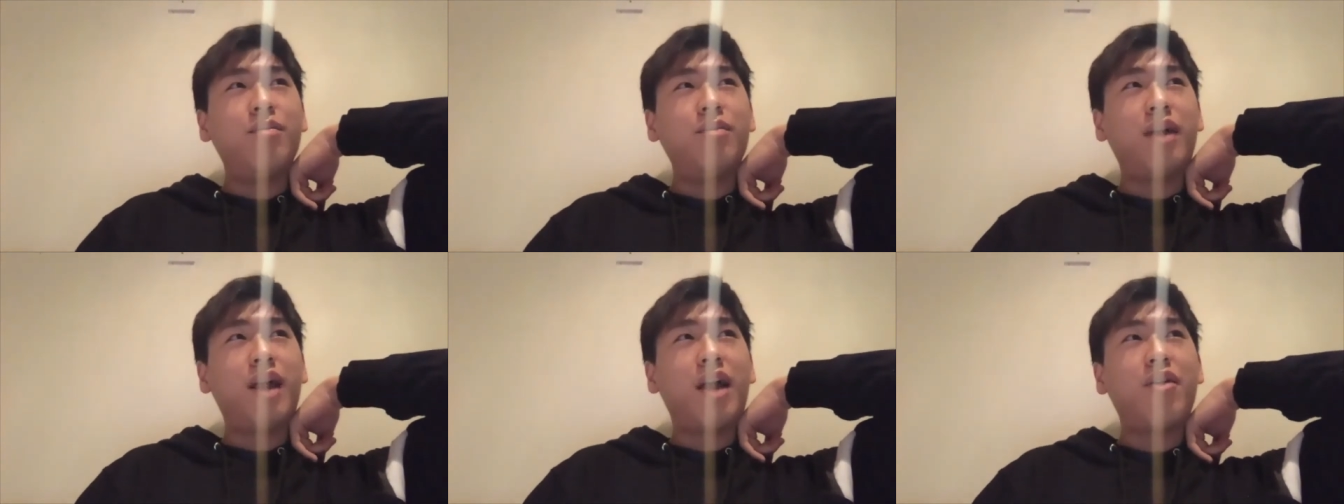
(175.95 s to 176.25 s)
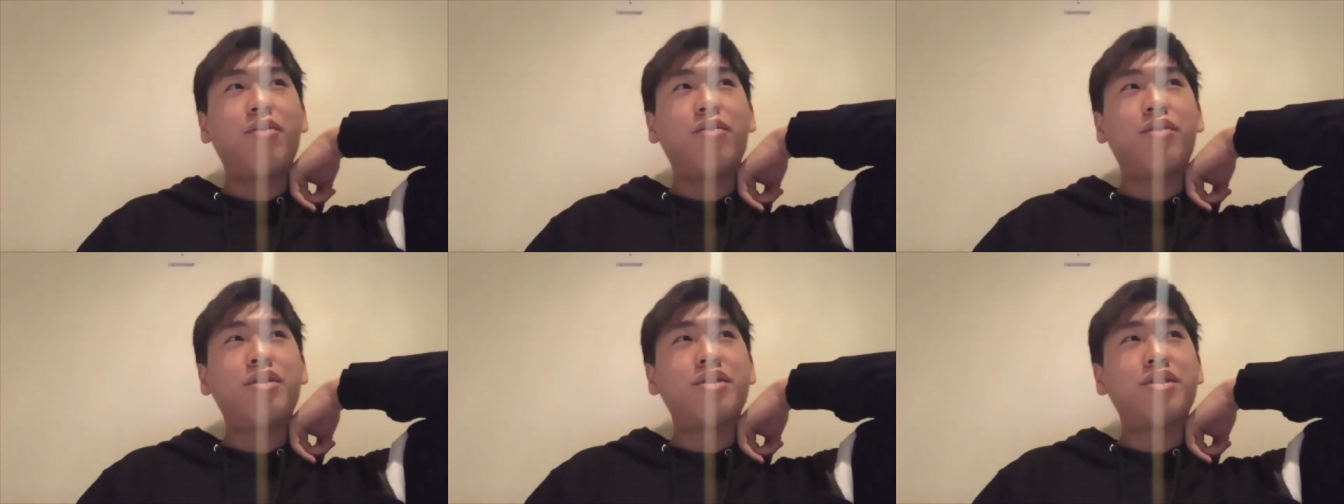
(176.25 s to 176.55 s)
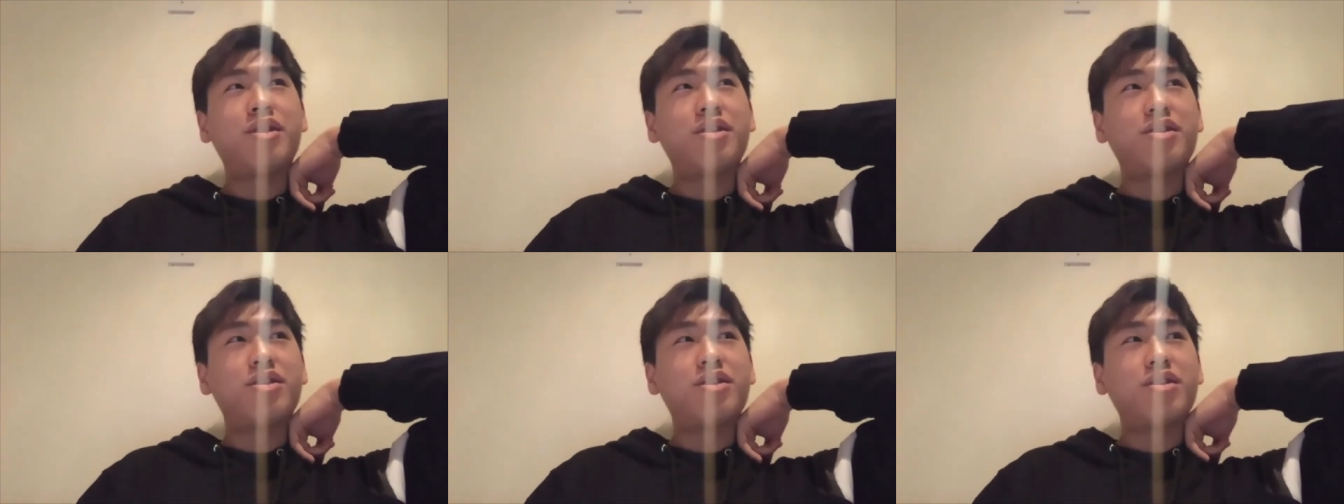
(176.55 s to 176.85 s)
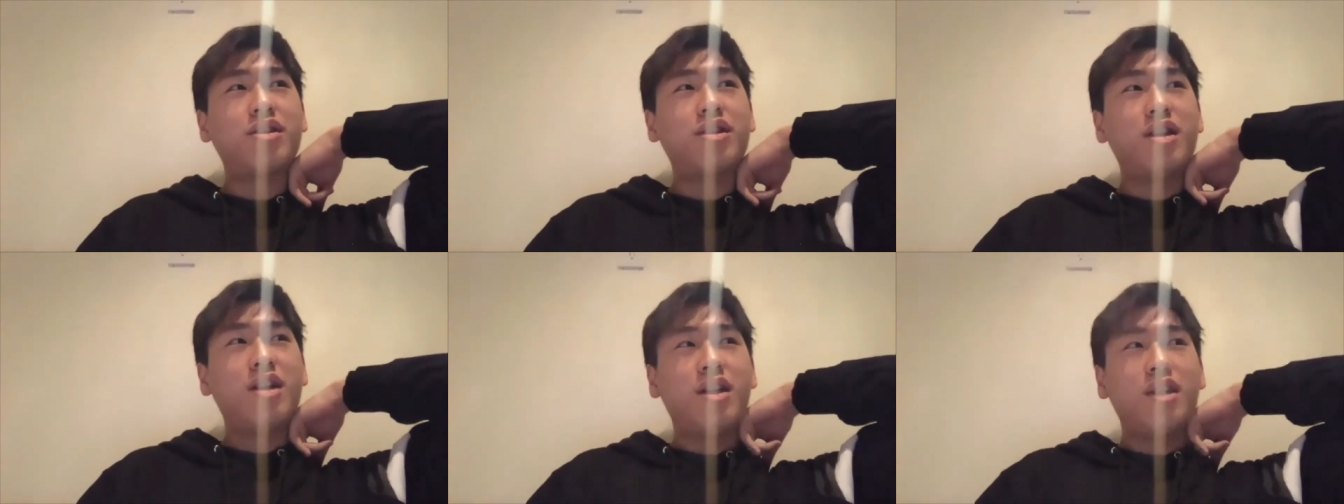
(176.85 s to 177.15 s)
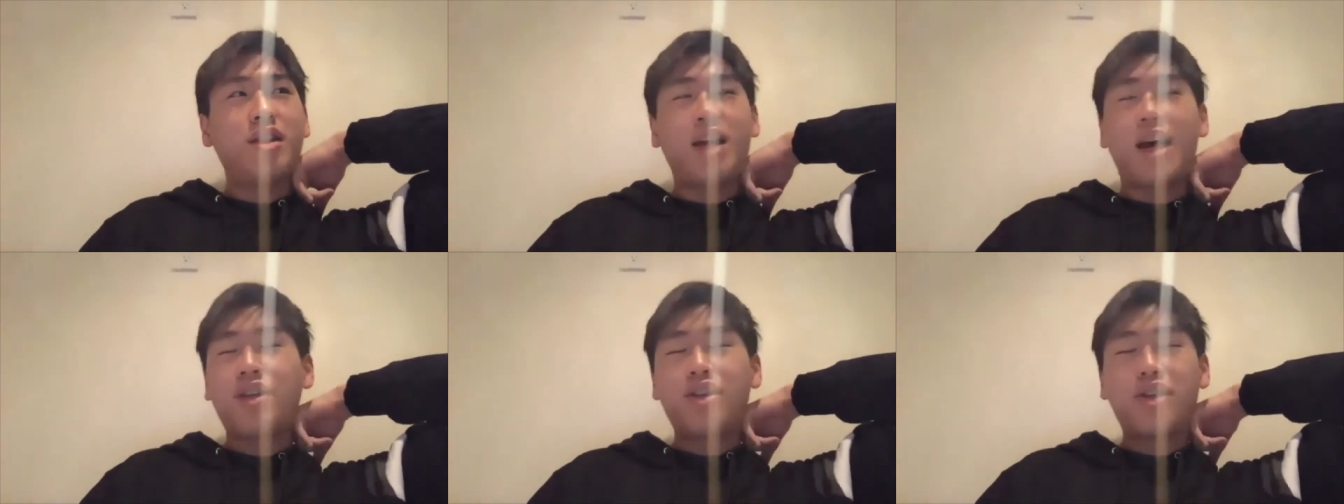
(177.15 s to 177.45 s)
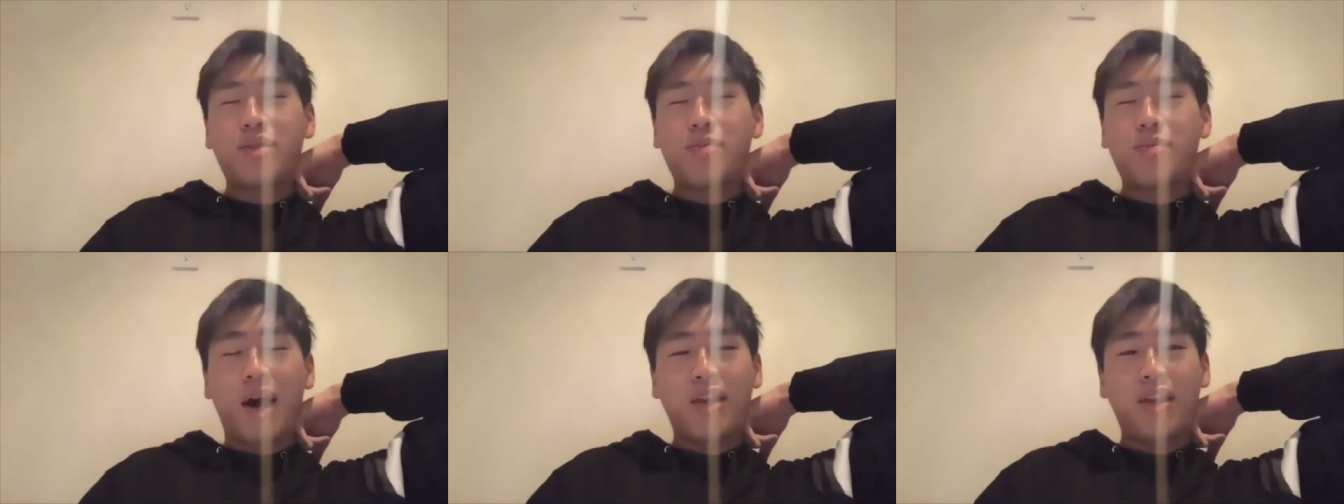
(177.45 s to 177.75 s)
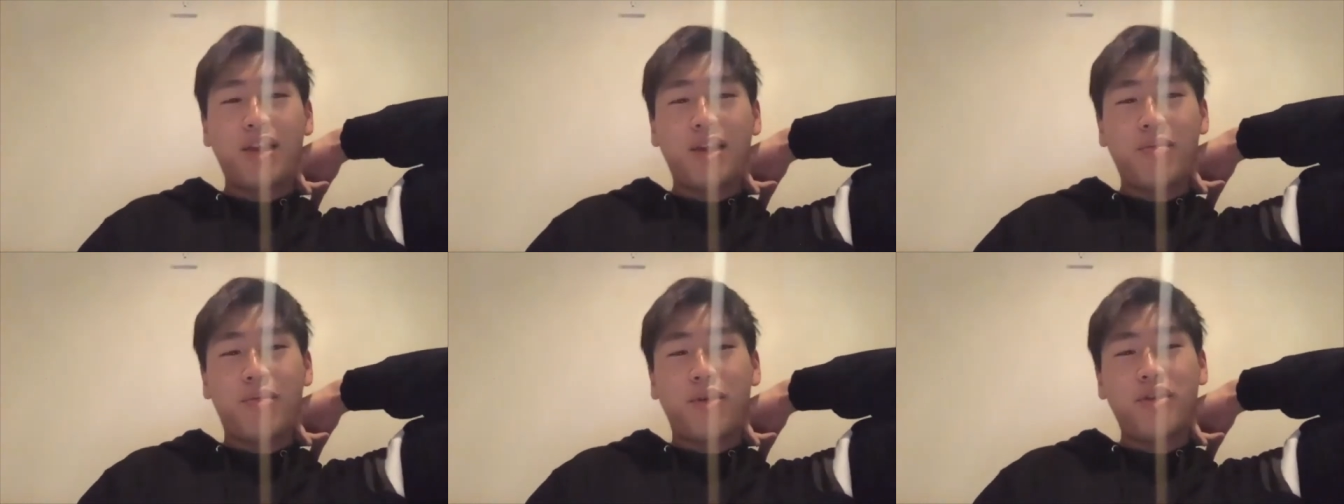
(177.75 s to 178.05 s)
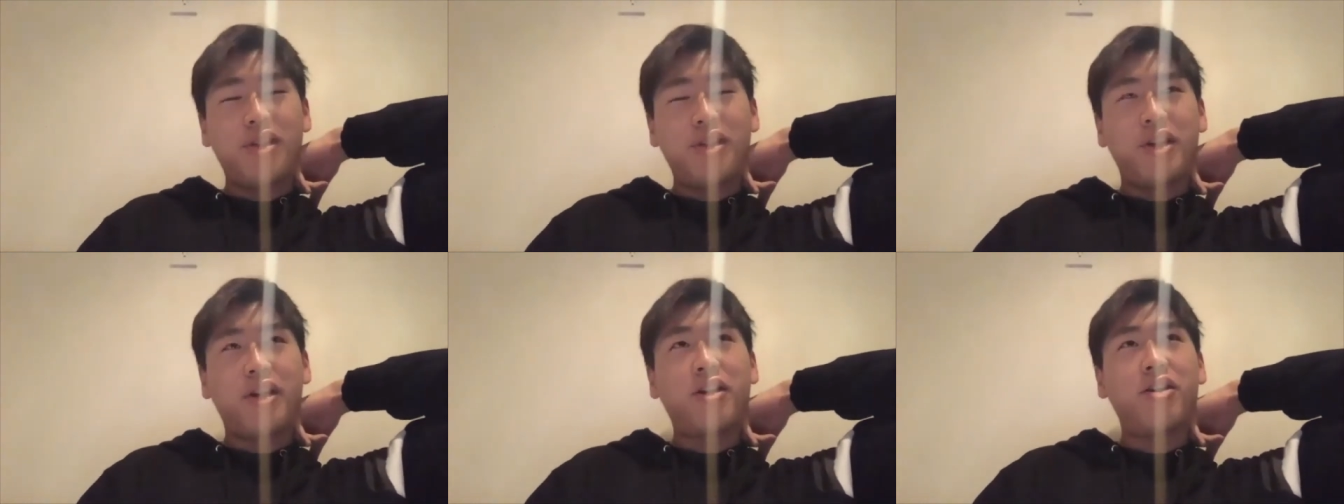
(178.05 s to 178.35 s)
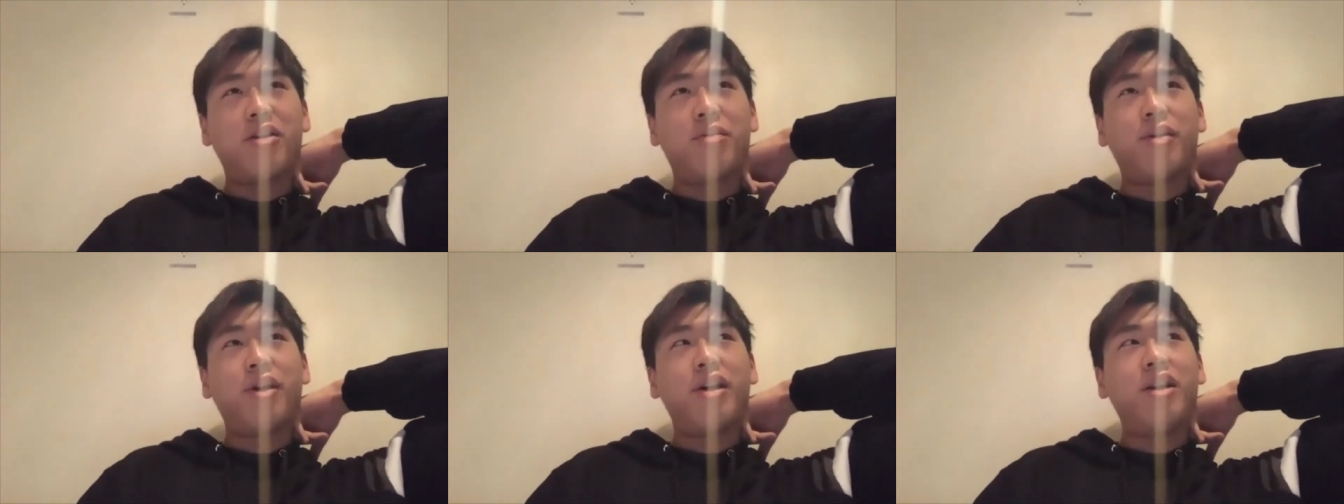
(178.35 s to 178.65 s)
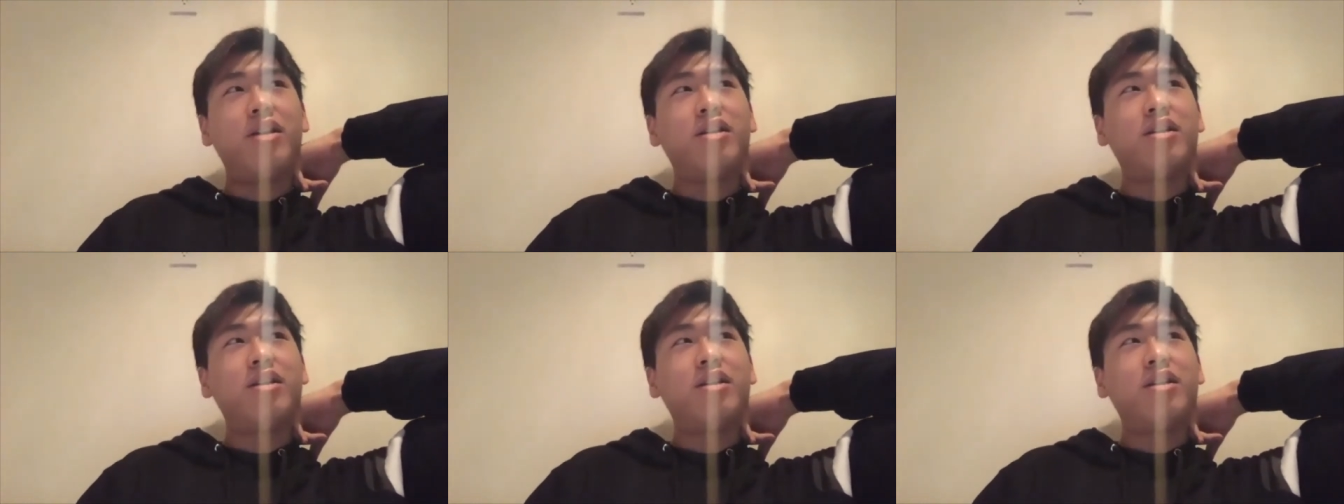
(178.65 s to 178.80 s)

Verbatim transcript: everyone's just not just math in particular but